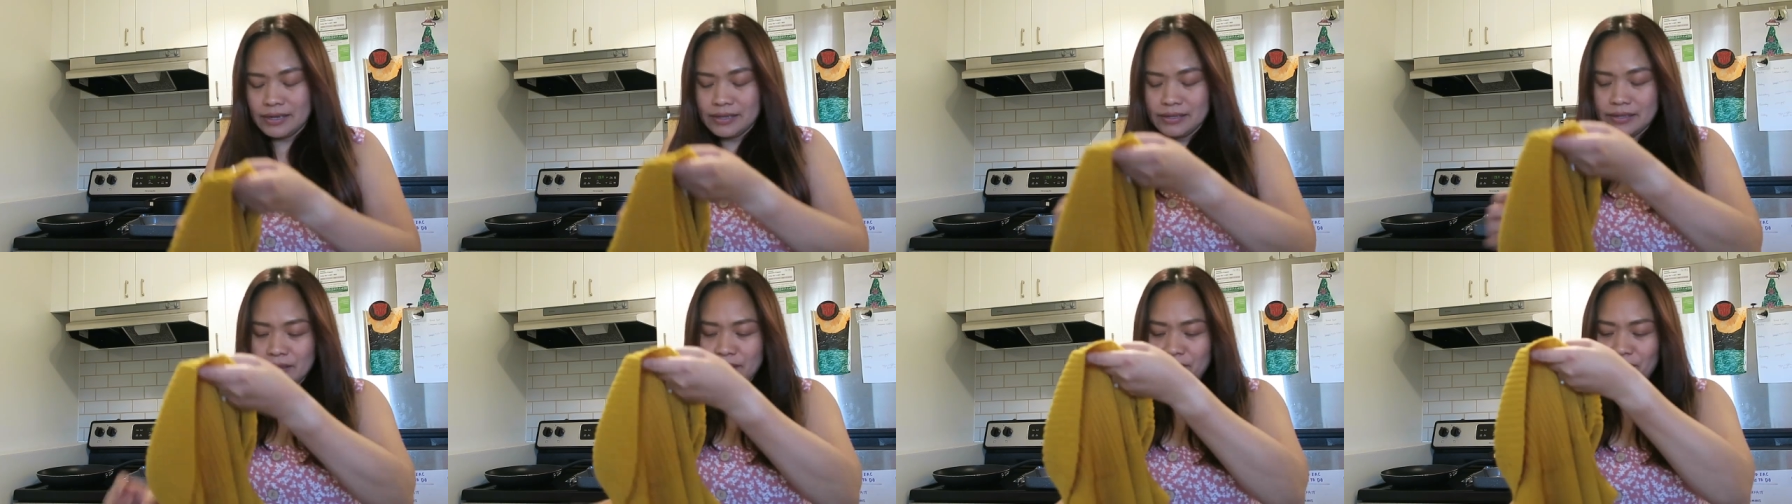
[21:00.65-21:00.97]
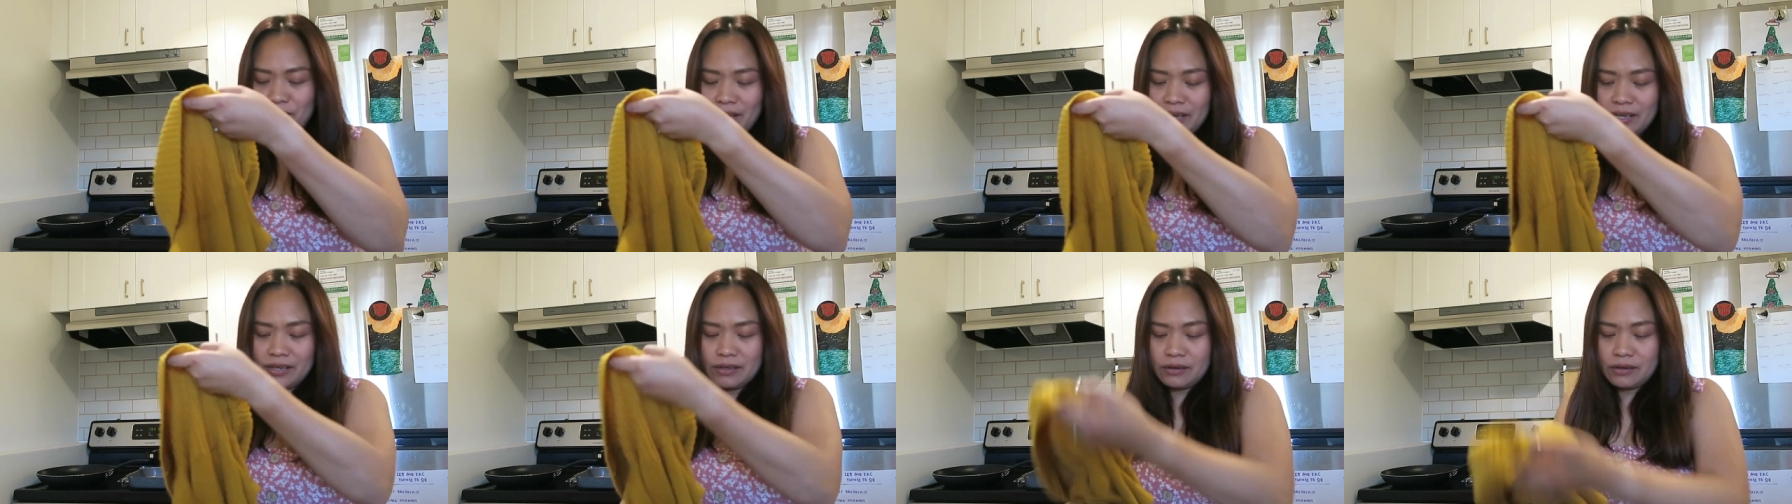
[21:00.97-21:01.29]

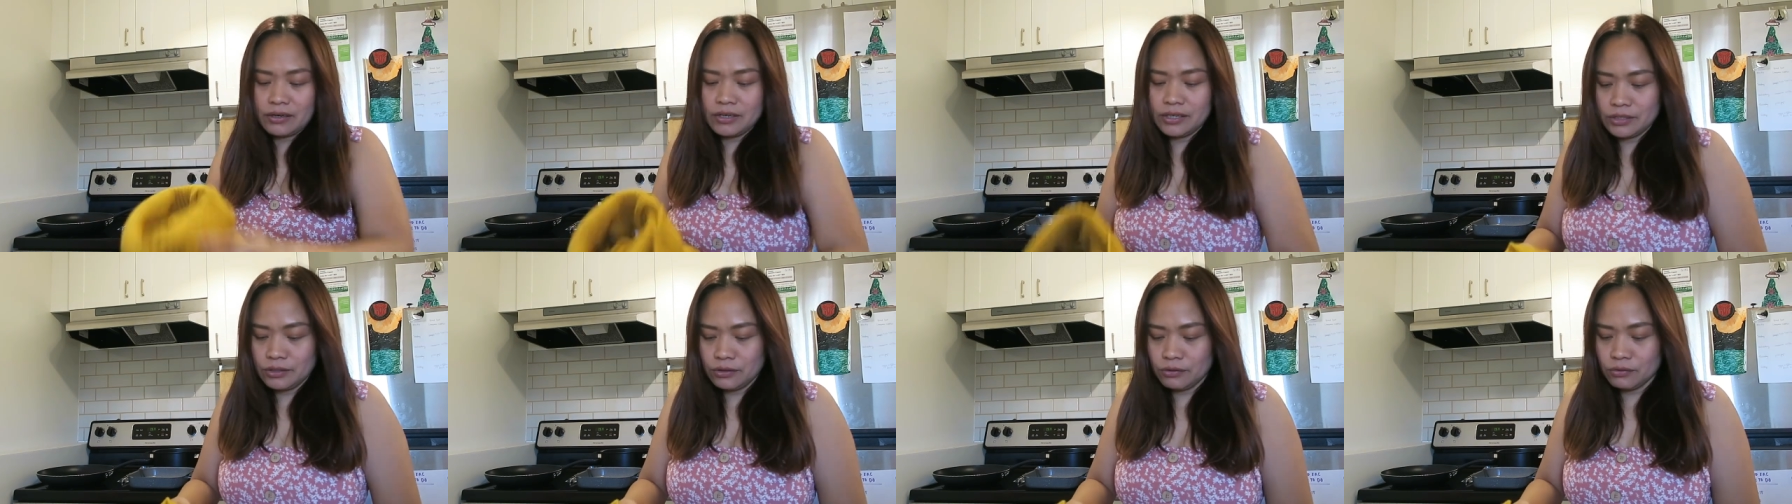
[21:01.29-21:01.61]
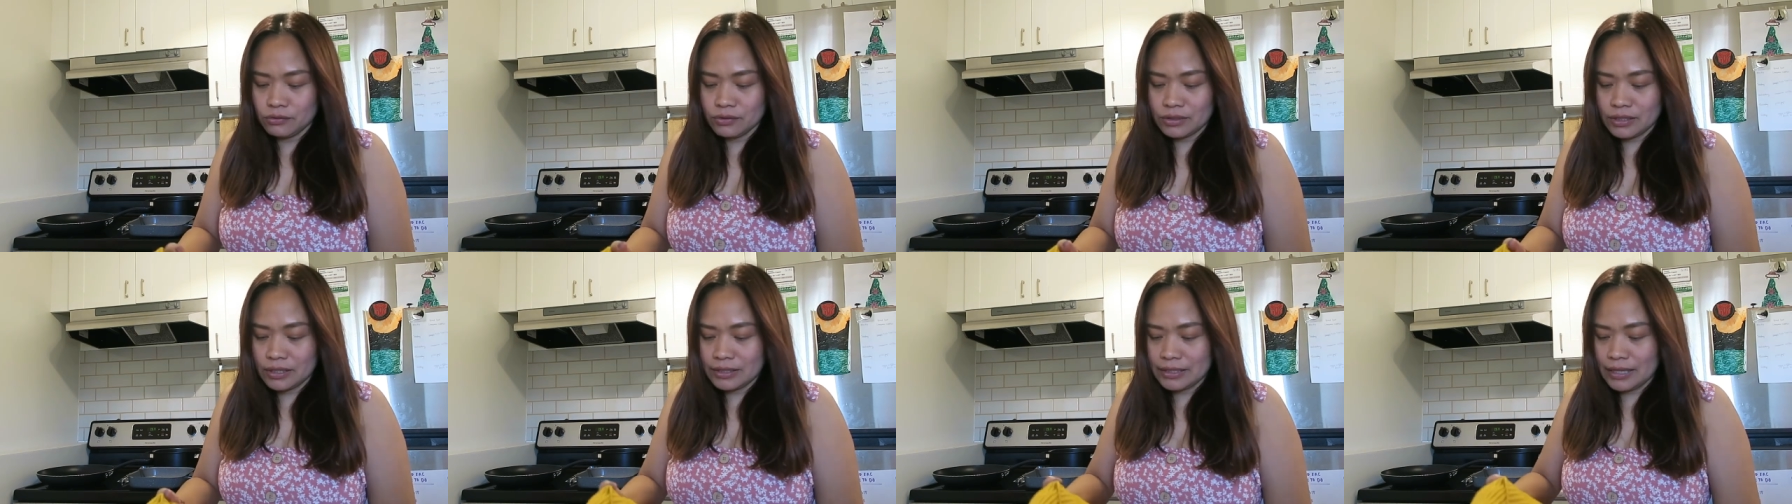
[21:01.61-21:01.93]
Divine Heart
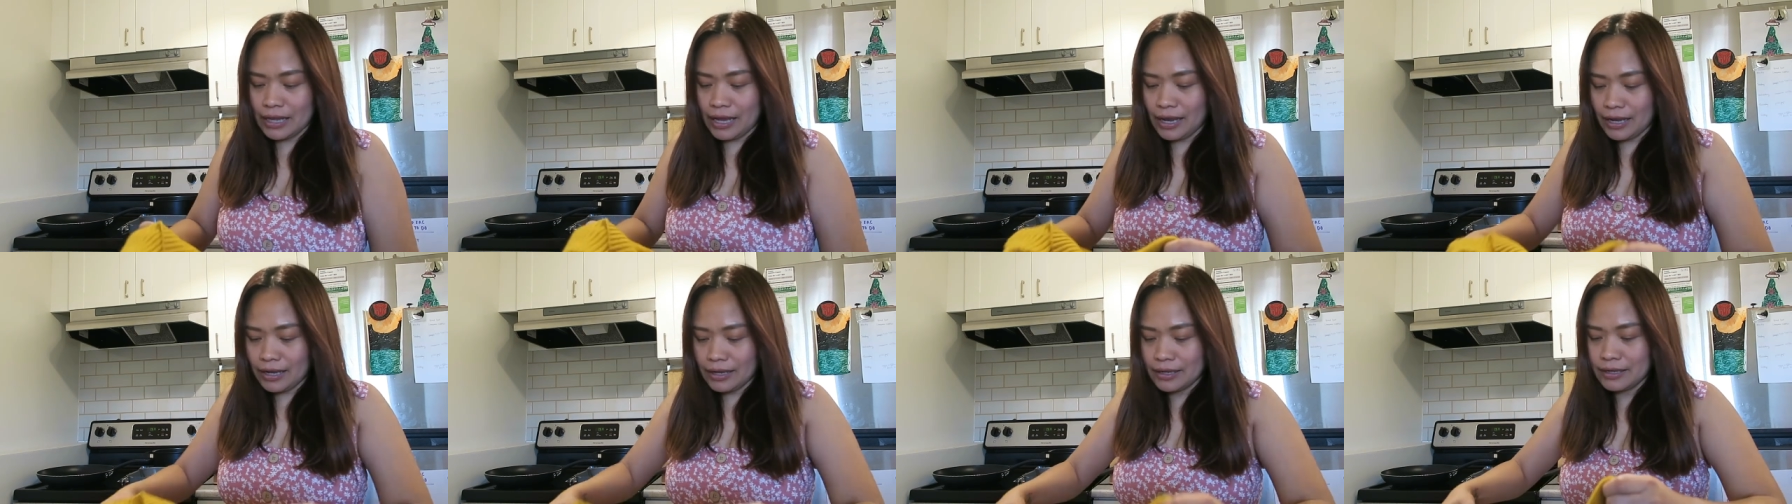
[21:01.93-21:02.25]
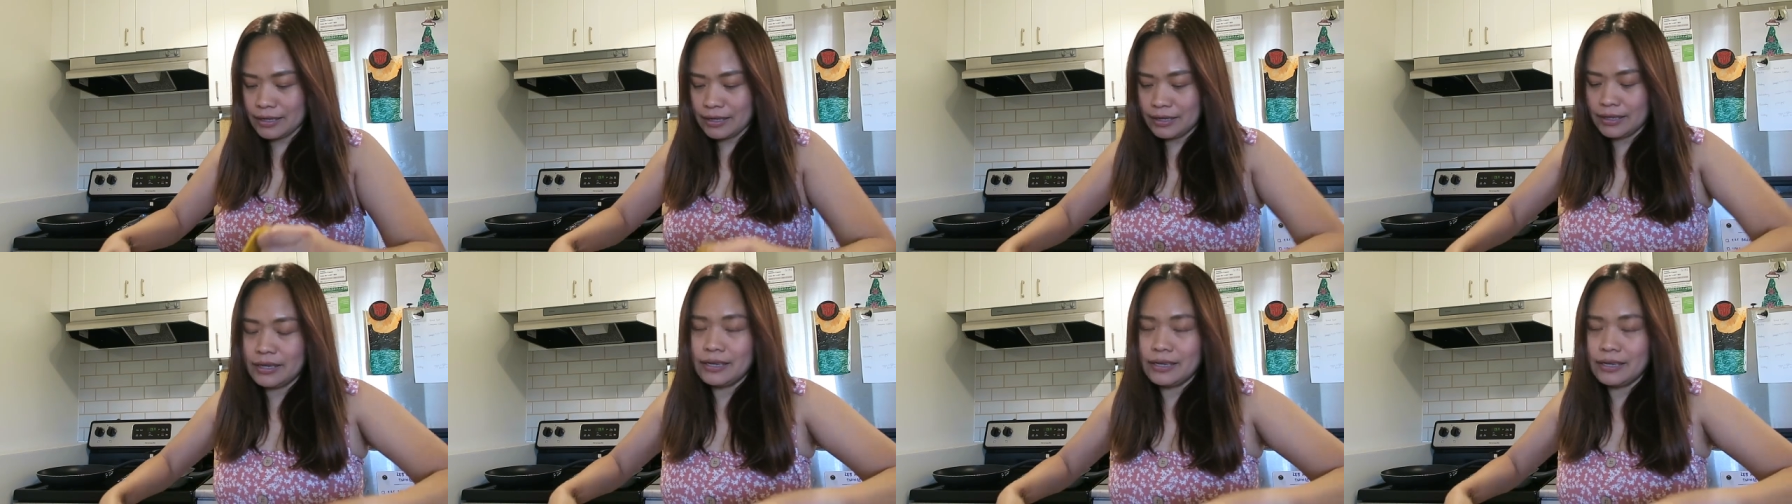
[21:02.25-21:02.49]
yung tatak.